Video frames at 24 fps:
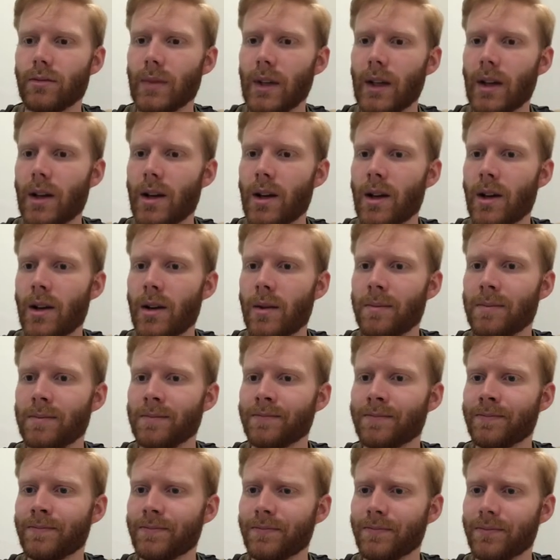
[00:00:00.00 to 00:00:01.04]
I
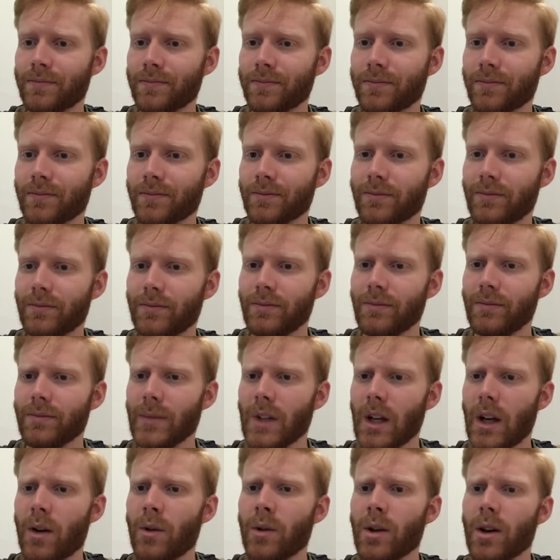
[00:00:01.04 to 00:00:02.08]

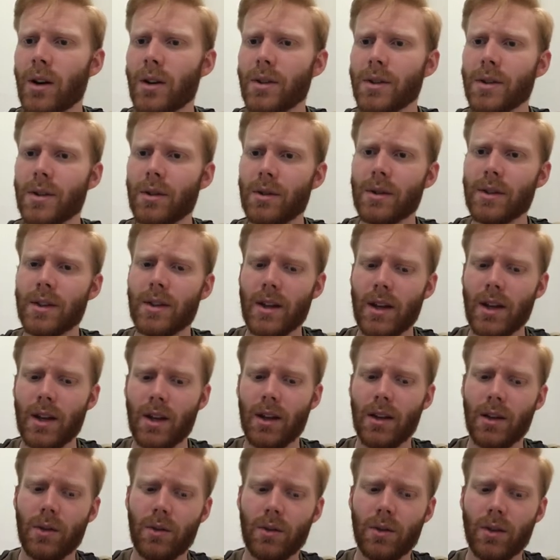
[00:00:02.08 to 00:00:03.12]
would also
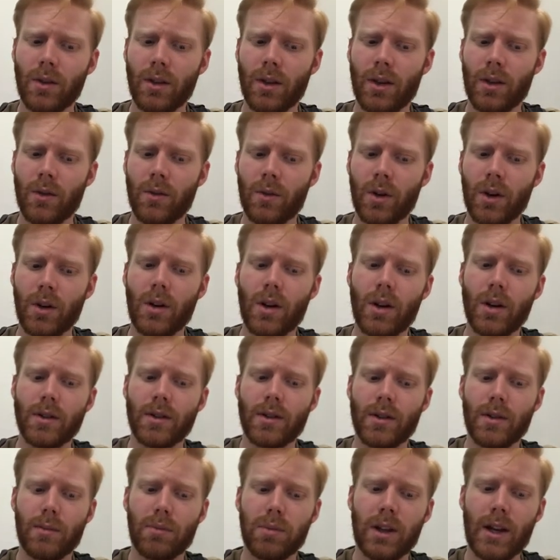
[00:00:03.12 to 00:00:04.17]
say, in
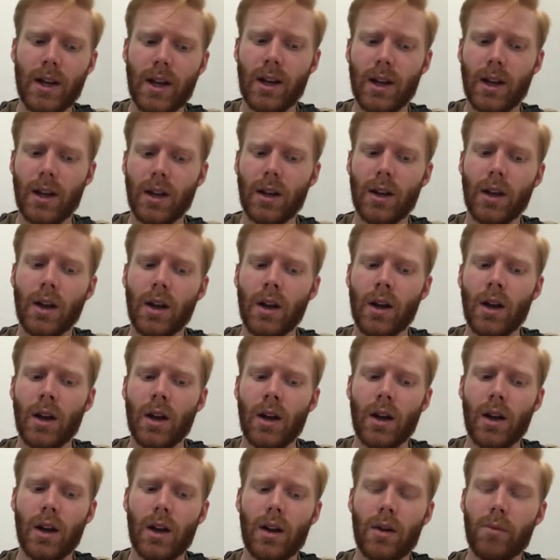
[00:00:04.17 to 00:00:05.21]
regards to planning,
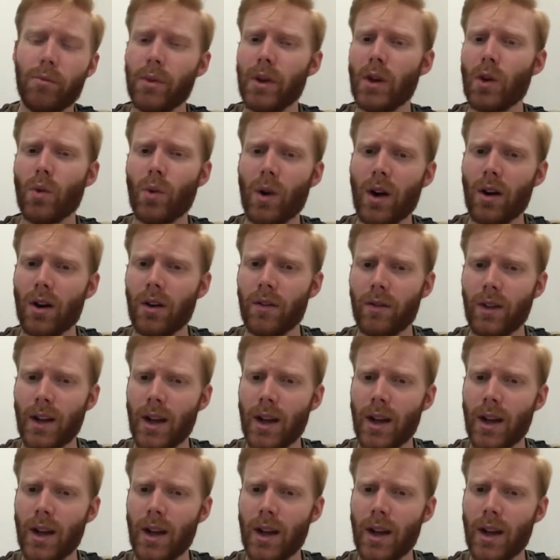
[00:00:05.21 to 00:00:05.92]
be aware of